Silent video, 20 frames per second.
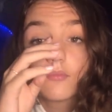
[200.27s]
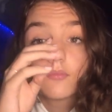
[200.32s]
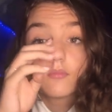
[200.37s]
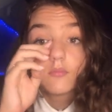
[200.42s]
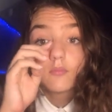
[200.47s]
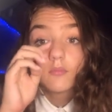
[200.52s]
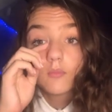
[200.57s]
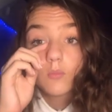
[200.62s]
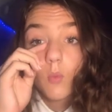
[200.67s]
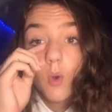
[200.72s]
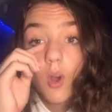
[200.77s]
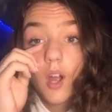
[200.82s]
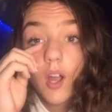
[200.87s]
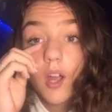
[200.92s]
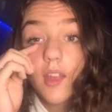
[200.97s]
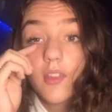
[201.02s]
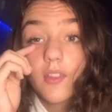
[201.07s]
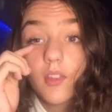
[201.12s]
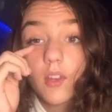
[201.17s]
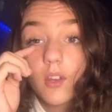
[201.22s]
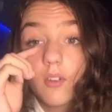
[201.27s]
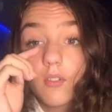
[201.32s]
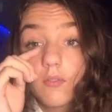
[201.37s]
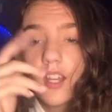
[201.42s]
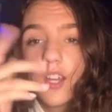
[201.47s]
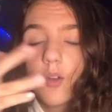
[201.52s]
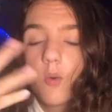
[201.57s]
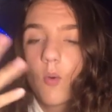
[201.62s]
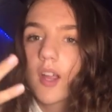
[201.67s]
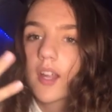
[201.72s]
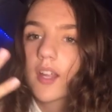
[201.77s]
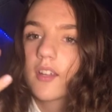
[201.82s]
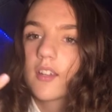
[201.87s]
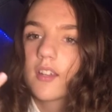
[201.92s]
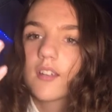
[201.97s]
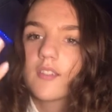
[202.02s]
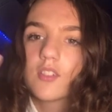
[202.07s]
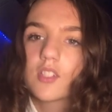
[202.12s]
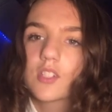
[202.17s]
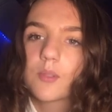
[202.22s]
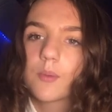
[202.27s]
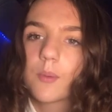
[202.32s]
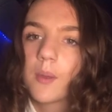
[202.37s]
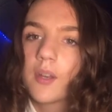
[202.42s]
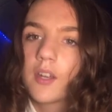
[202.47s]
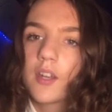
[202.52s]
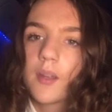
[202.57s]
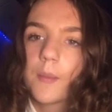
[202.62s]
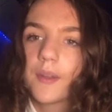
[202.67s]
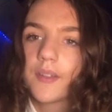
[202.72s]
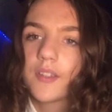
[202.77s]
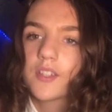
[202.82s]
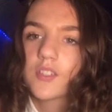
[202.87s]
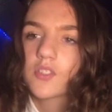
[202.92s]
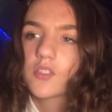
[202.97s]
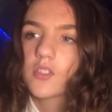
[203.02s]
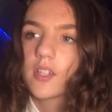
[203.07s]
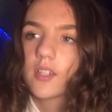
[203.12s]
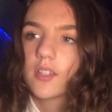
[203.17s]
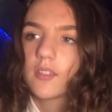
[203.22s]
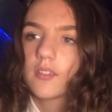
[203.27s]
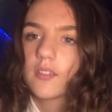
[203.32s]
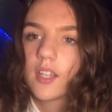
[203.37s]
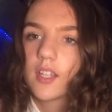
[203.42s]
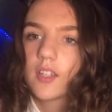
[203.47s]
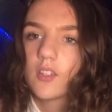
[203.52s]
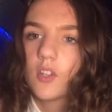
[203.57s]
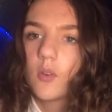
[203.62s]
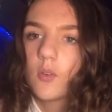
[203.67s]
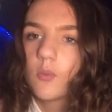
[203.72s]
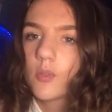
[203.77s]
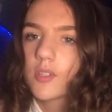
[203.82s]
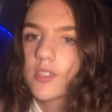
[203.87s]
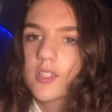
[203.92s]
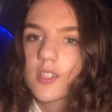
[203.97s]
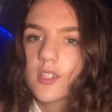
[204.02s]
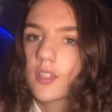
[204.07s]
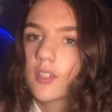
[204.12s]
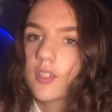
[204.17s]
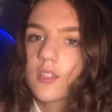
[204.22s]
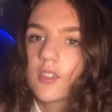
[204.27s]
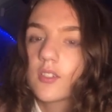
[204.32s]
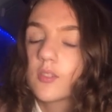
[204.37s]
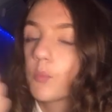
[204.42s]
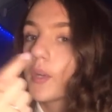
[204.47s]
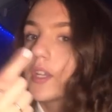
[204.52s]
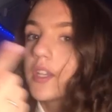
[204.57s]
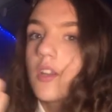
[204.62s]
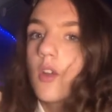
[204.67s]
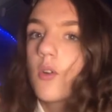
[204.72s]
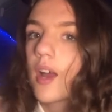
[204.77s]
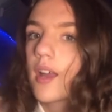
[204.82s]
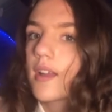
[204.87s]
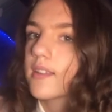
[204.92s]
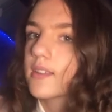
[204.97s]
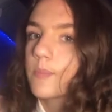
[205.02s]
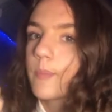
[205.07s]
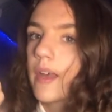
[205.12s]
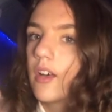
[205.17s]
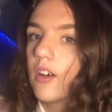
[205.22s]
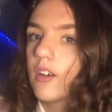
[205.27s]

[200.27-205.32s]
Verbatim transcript: Why though? why couldn't I just put it up on the screen? Like, no one wants to hear, we know how to spell.